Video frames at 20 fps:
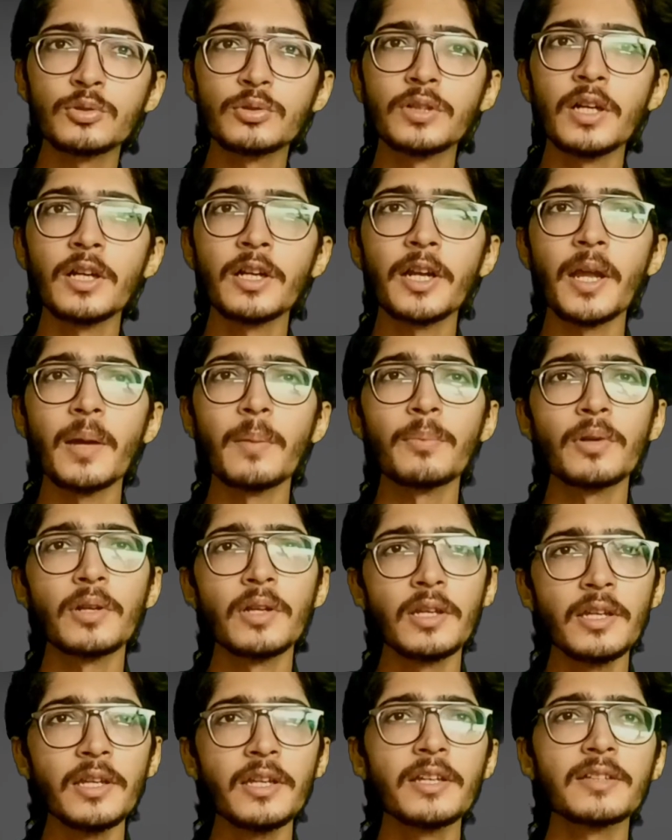student
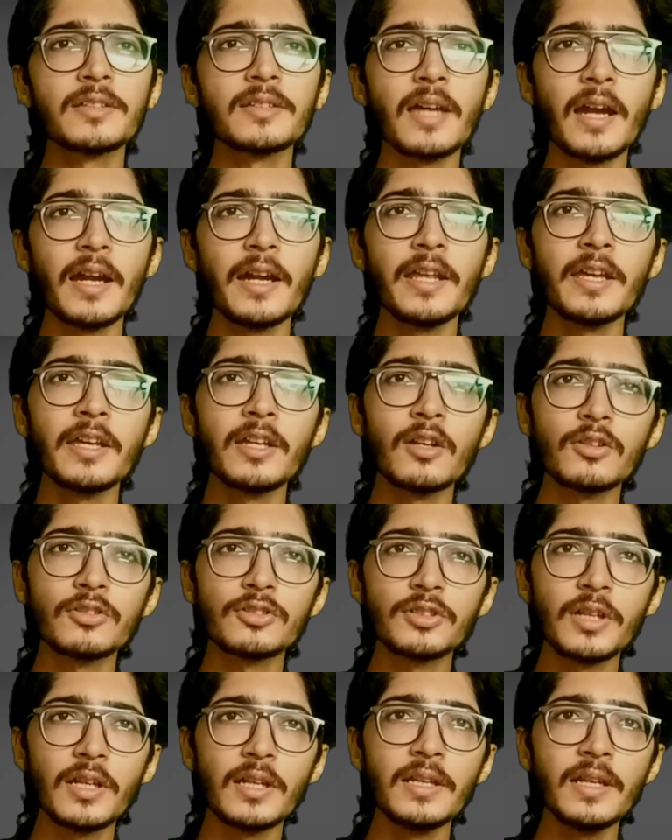temporarily residing in
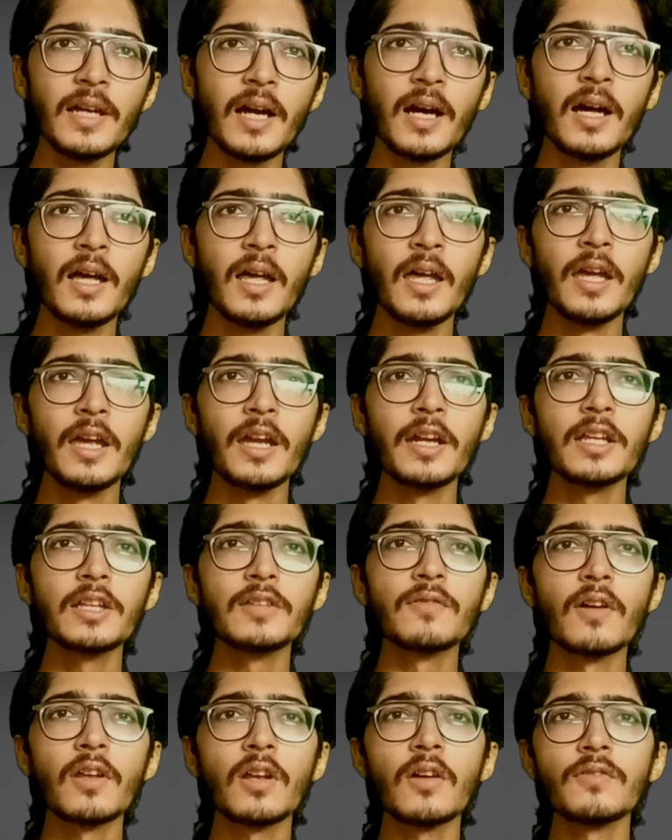Australia, it
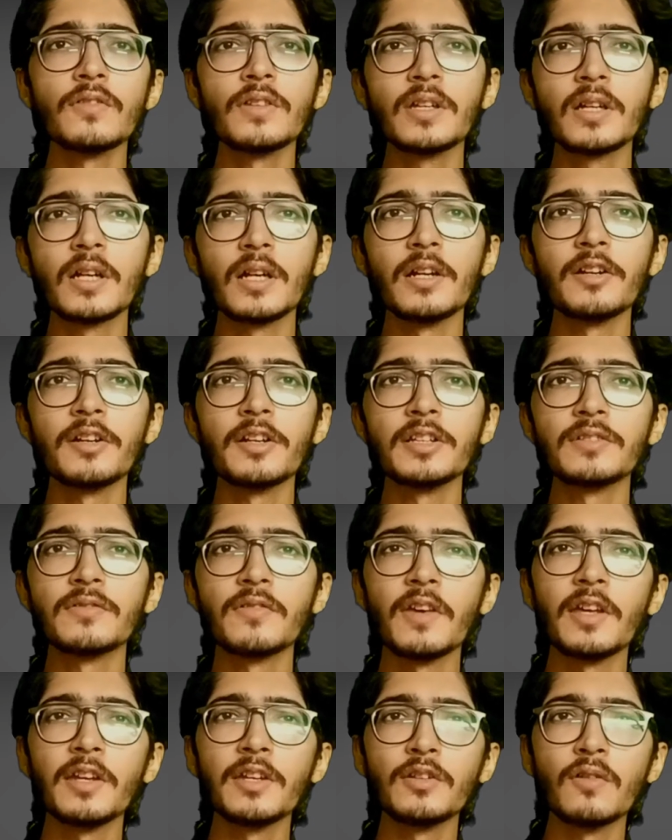is one of the countries
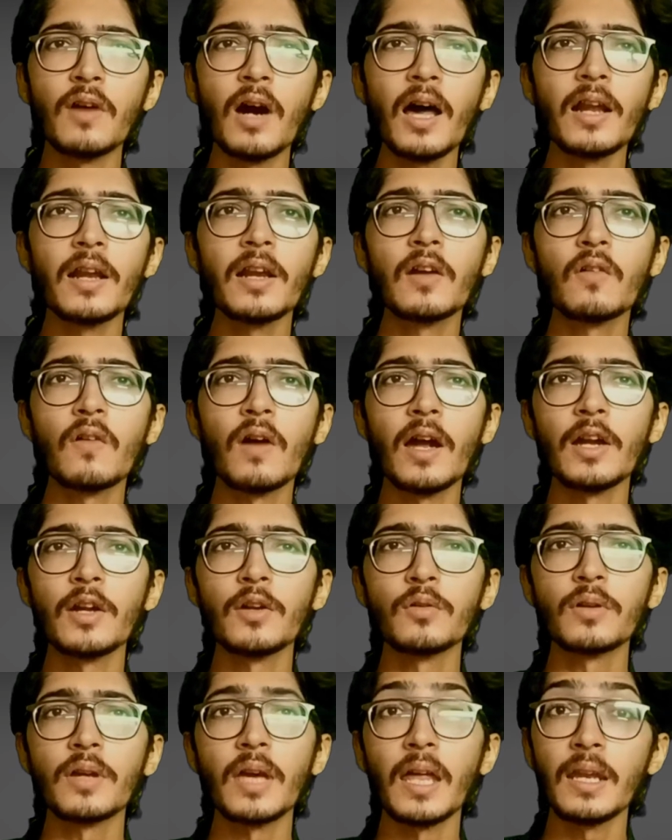where you are
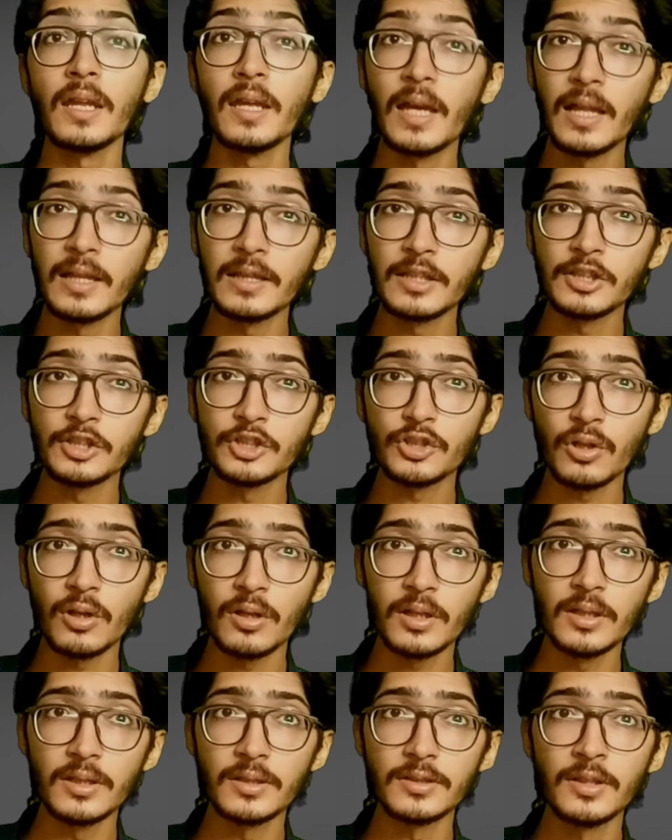required to carry health
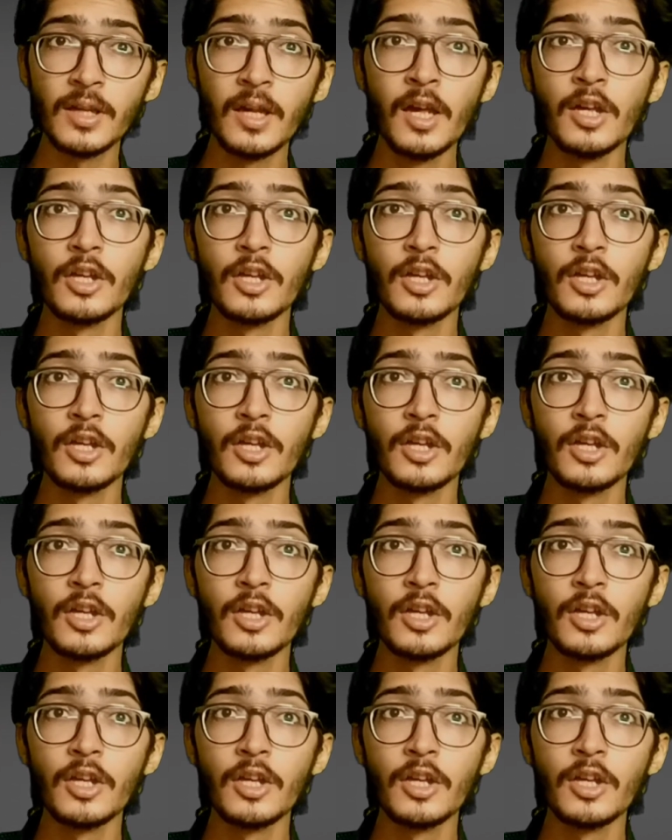insurance.